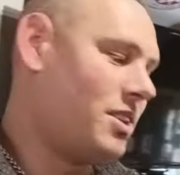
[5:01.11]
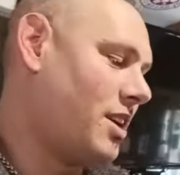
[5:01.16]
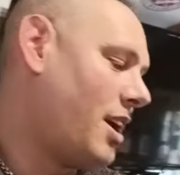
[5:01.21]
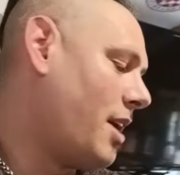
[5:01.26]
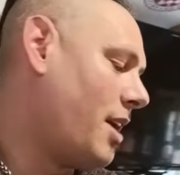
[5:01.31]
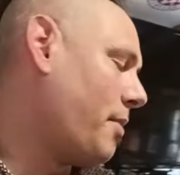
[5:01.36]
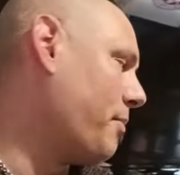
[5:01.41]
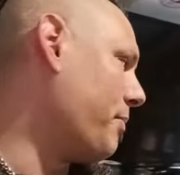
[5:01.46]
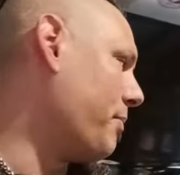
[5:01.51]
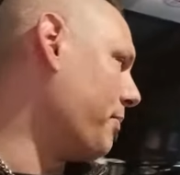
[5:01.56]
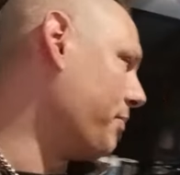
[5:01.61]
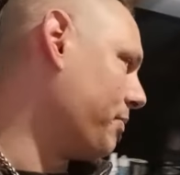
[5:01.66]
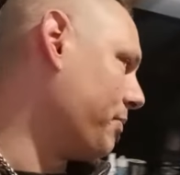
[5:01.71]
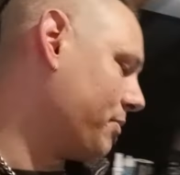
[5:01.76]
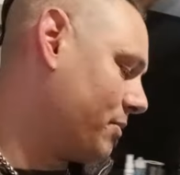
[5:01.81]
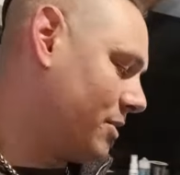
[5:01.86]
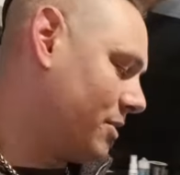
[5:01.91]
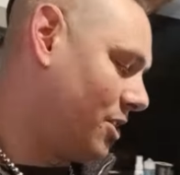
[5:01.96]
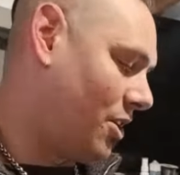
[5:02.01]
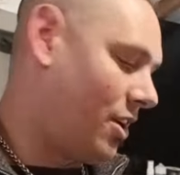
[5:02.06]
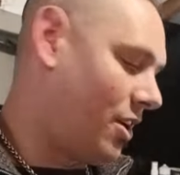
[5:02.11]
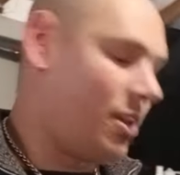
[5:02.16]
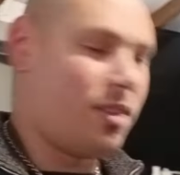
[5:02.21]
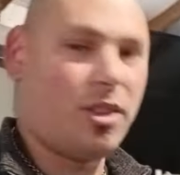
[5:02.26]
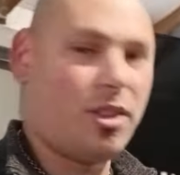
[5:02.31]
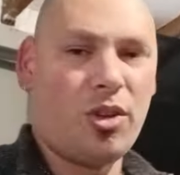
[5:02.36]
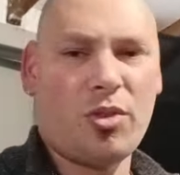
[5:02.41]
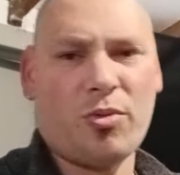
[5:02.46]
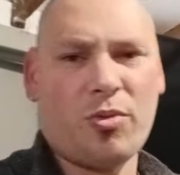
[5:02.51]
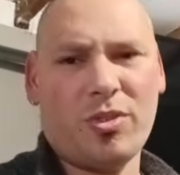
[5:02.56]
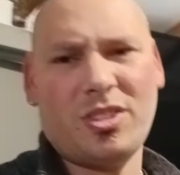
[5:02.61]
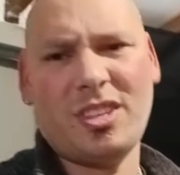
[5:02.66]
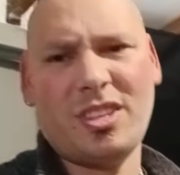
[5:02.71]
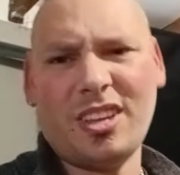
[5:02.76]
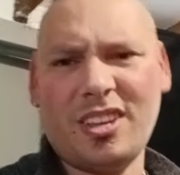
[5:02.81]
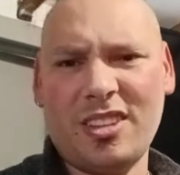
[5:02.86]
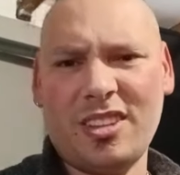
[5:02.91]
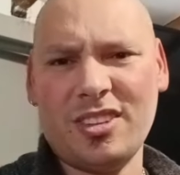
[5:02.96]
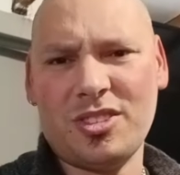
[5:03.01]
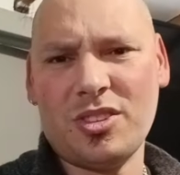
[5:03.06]
Um, you know, it looked
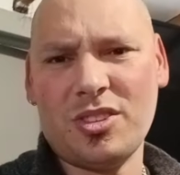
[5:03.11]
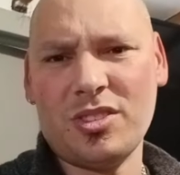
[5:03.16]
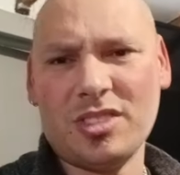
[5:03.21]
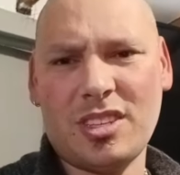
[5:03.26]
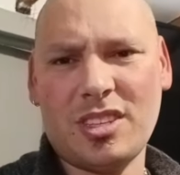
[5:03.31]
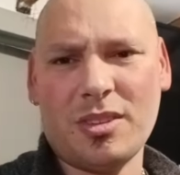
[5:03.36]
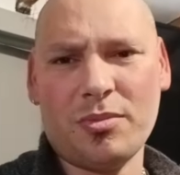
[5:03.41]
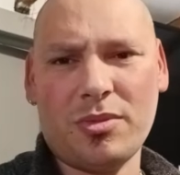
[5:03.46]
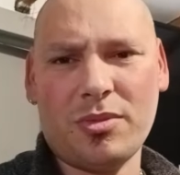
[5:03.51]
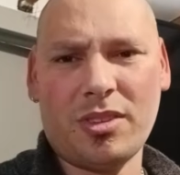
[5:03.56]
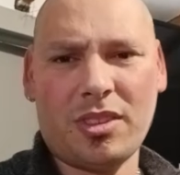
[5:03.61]
ridiculous on something like